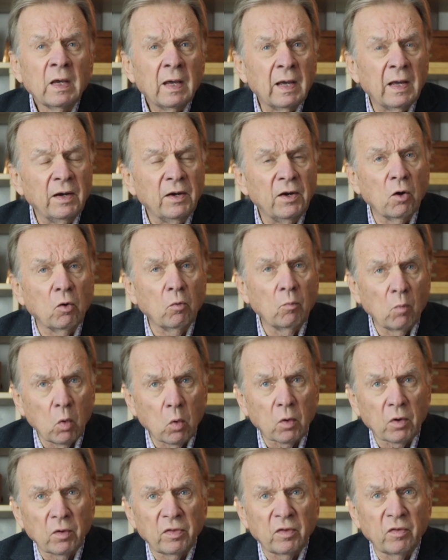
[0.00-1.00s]
and no
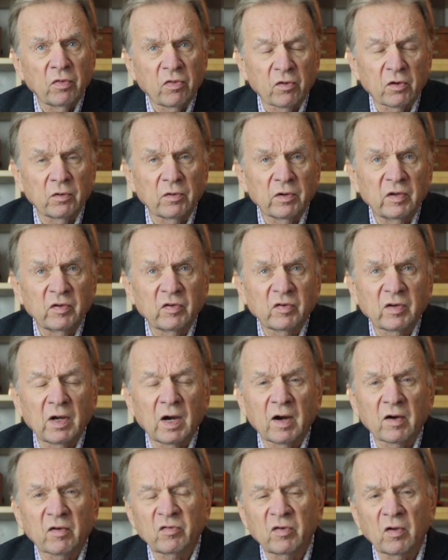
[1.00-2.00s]
more than thirty
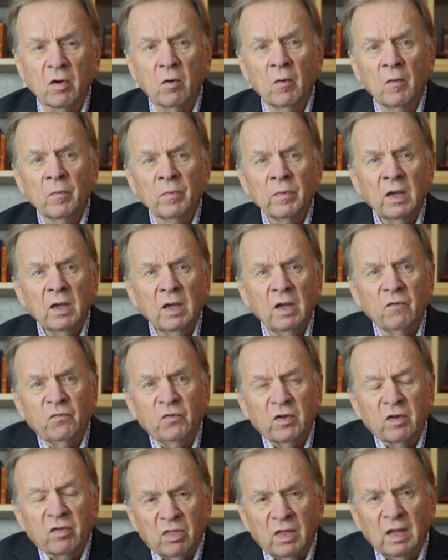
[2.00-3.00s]
stocks. So
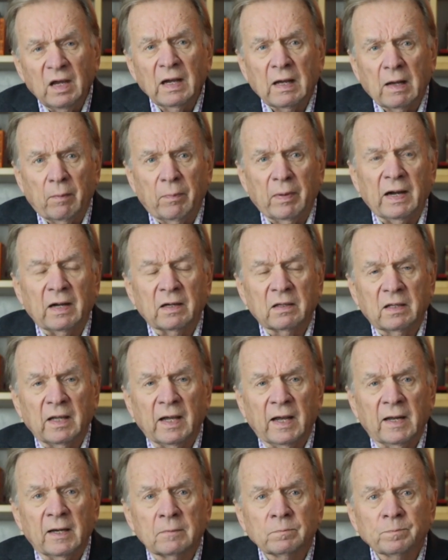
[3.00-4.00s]
if you think about
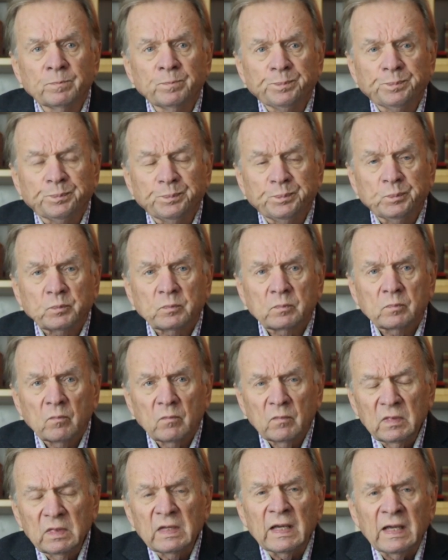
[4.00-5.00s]
that,
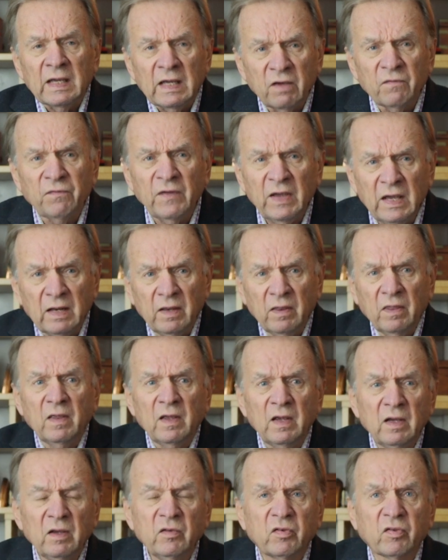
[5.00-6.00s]
if in
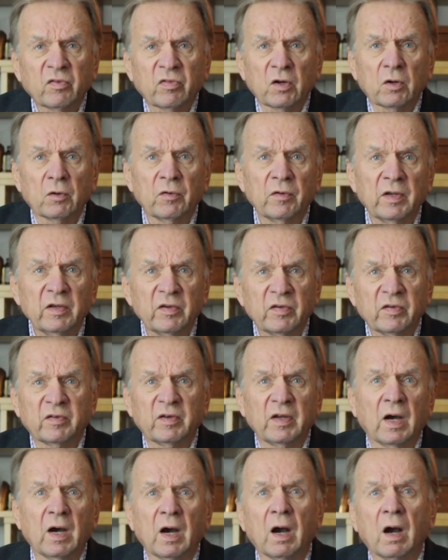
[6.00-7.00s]
these thirty
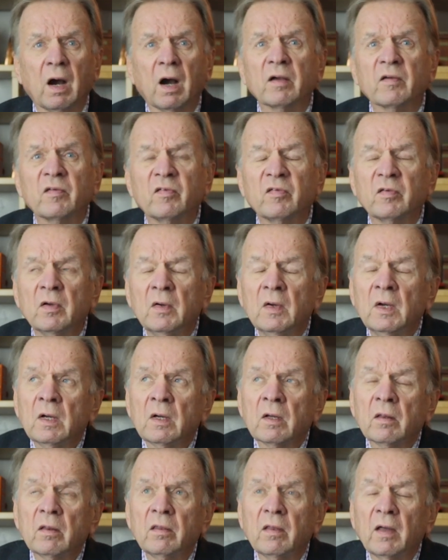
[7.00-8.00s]
stocks
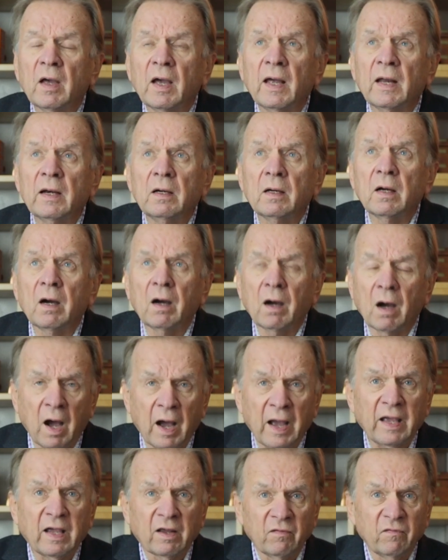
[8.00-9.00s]
that
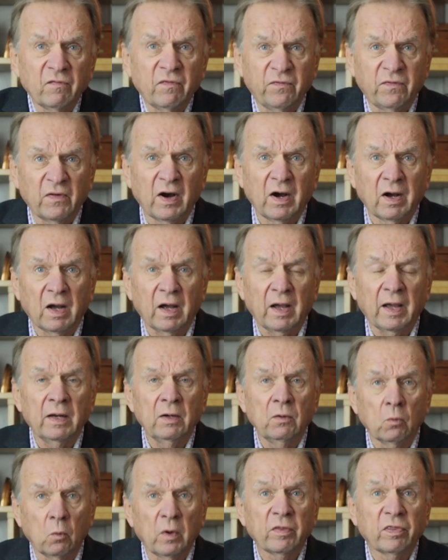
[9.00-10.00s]
I can
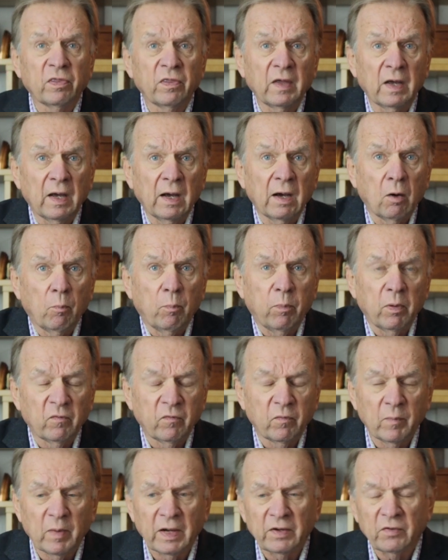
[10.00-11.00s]
find with the help
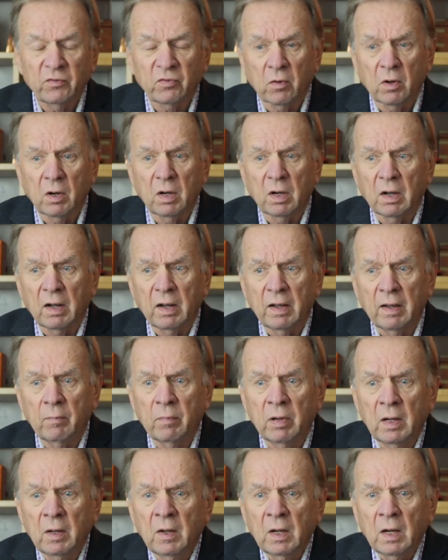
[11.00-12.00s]
of my
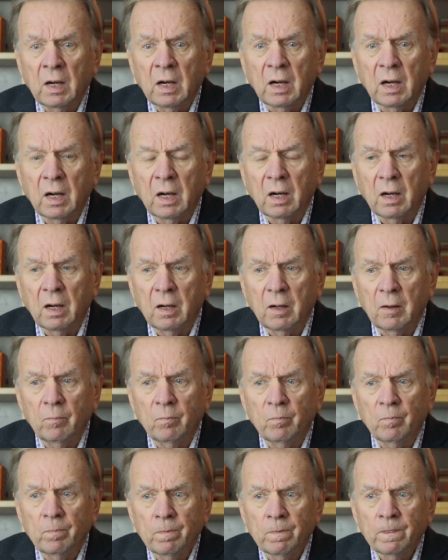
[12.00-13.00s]
tribe,
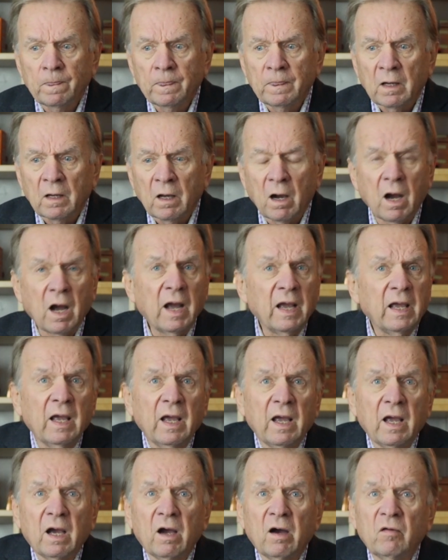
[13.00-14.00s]
um, I
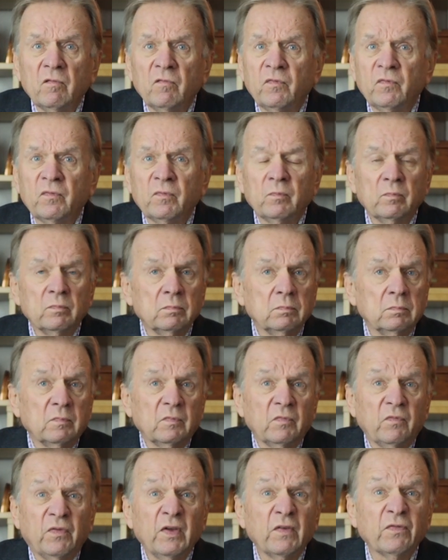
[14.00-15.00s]
have
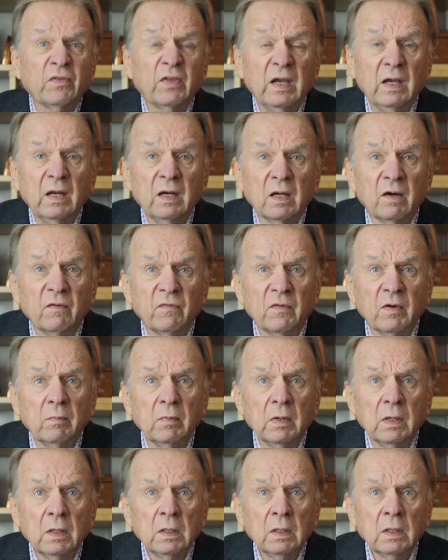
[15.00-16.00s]
fifteen of
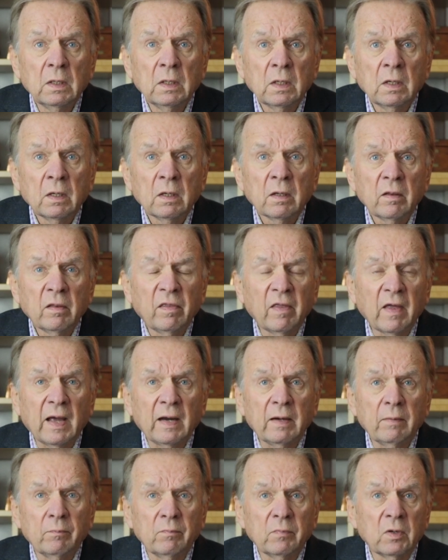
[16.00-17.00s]
them
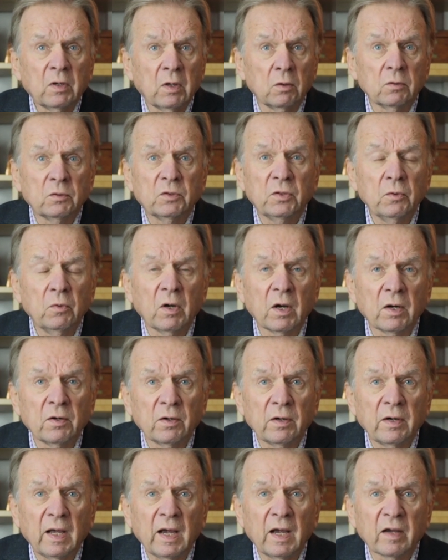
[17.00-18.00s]
that go two
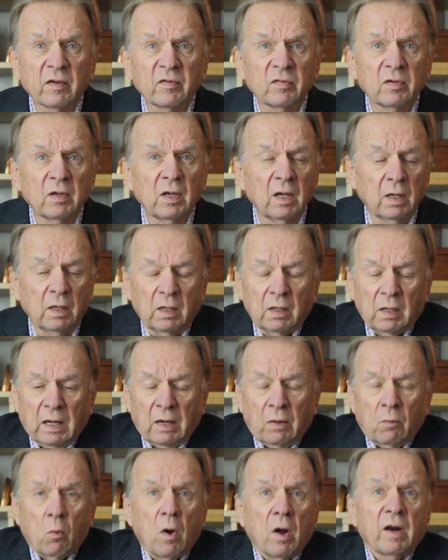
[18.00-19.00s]
hundred X, and,
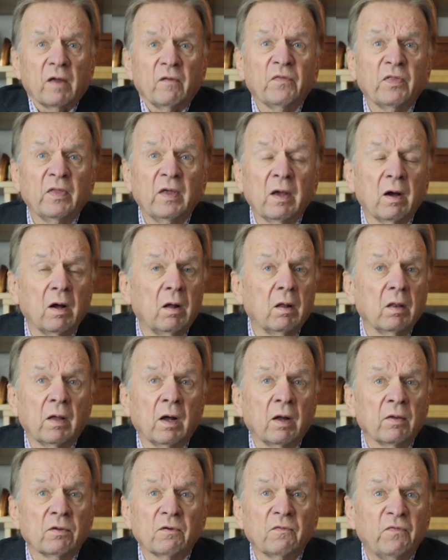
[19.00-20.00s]
and what if the all
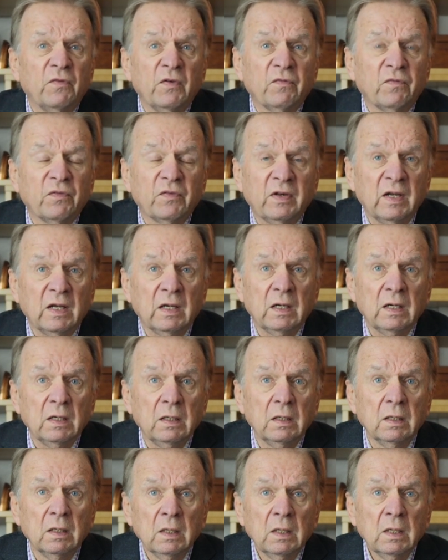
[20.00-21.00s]
other
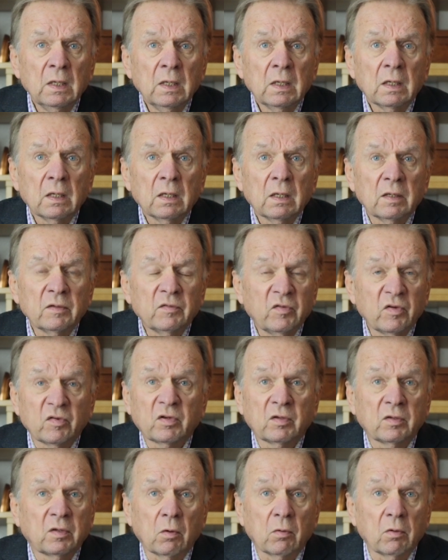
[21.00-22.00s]
fifteen uh,
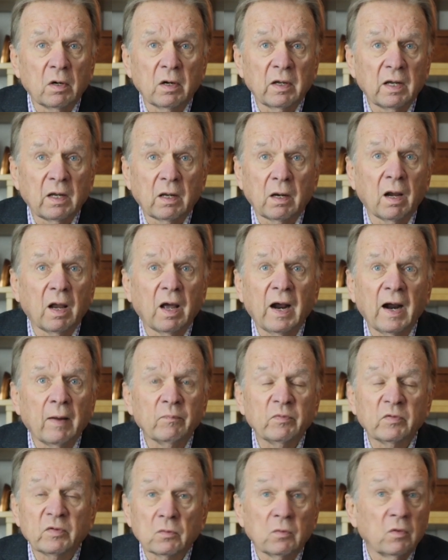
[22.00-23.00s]
just totally
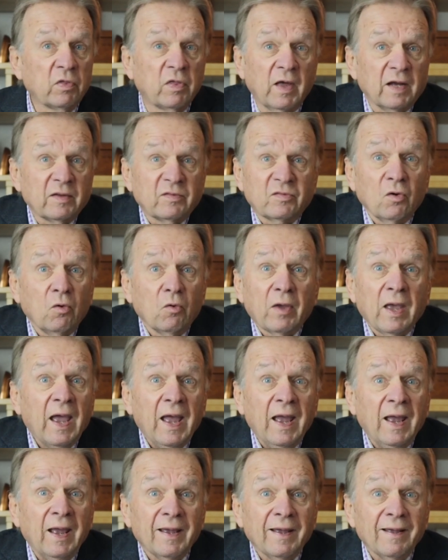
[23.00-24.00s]
collapsed? That's
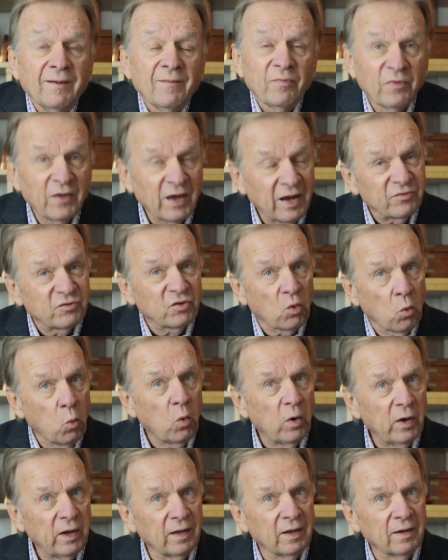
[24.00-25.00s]
okay. That's a
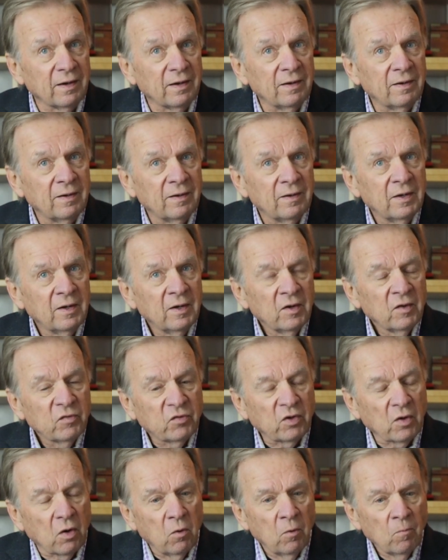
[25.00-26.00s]
win.
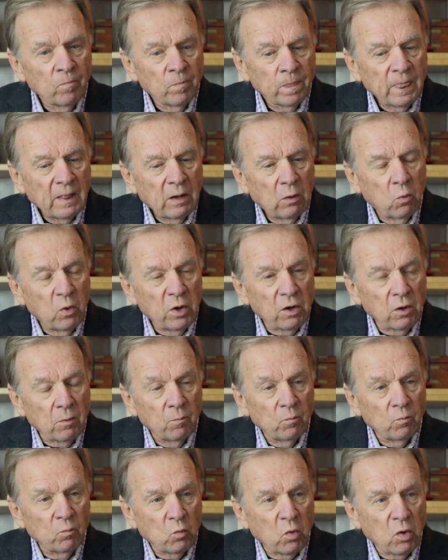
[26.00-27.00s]
So
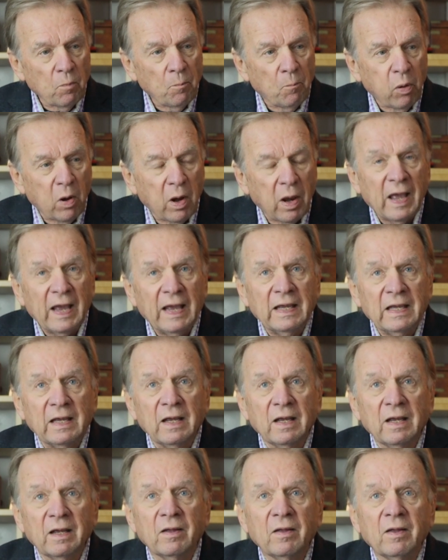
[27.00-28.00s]
we're we're
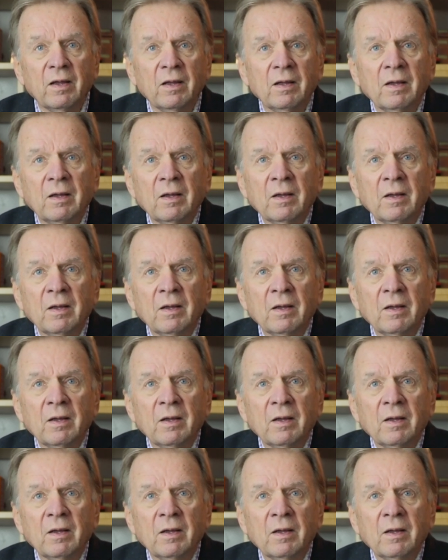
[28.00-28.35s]
playing